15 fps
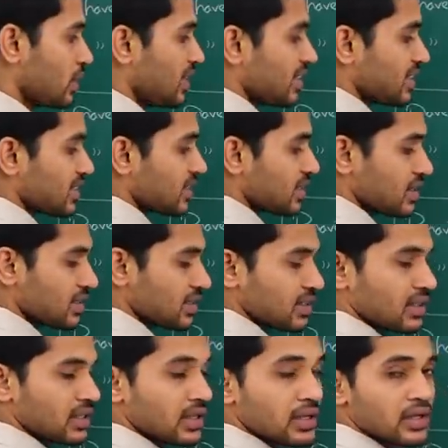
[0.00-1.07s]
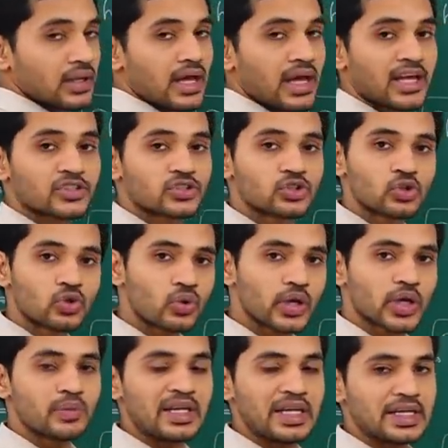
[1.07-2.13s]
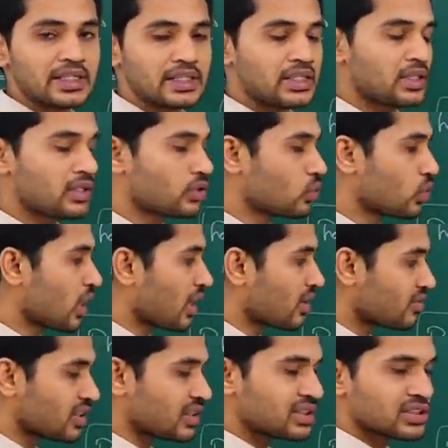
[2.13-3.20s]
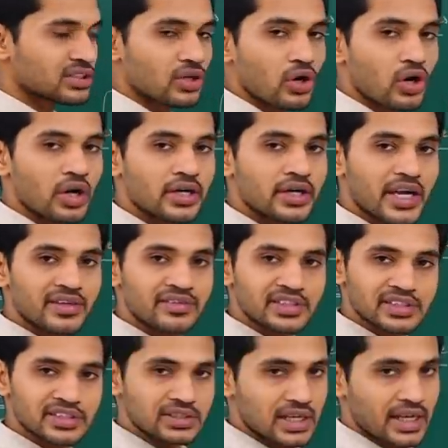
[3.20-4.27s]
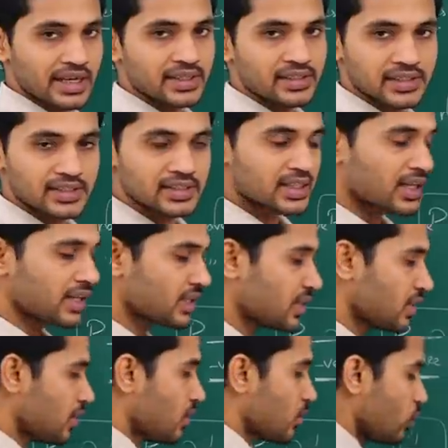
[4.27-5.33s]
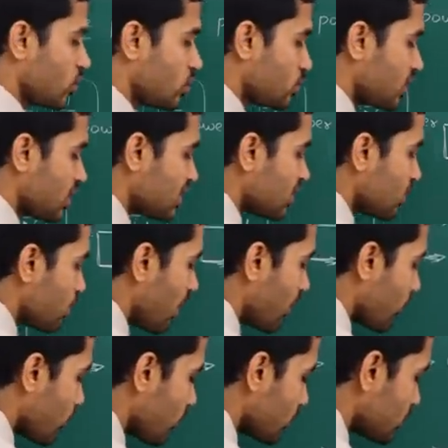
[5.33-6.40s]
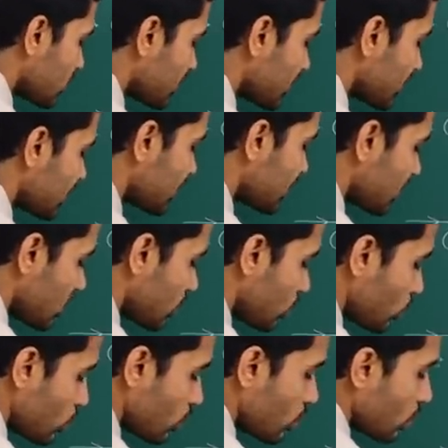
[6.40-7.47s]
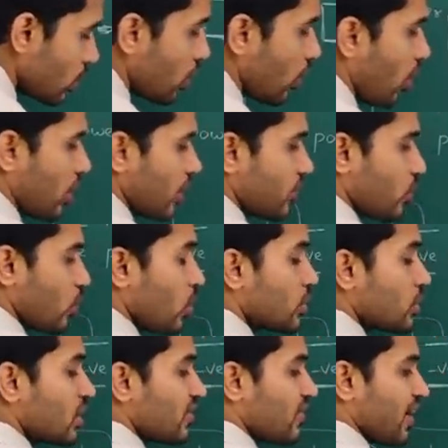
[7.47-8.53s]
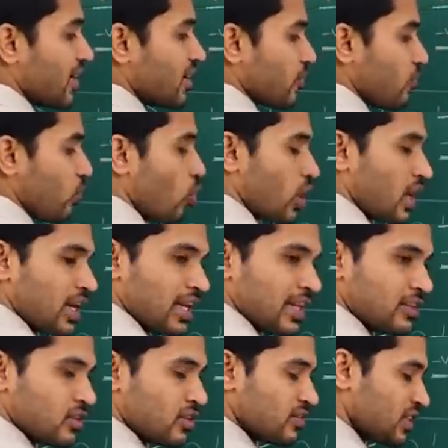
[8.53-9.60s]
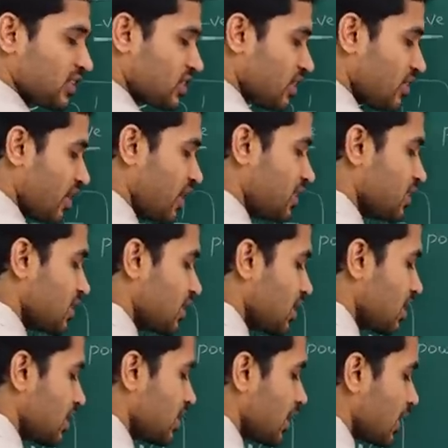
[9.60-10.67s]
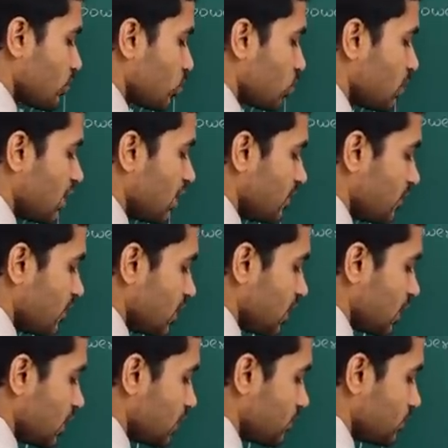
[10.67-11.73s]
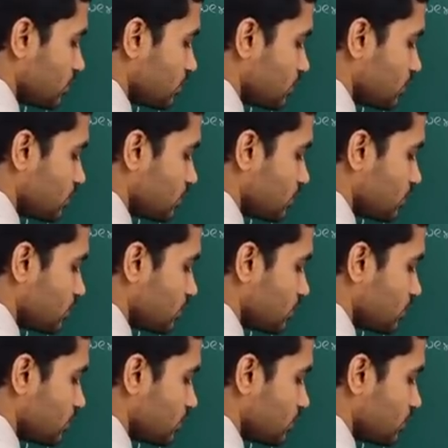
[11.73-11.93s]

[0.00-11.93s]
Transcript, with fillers: this has no ability to converge or diverge the light rays correct which means the power of this is 0 or if you want to define the focal length of this device that would be infinity.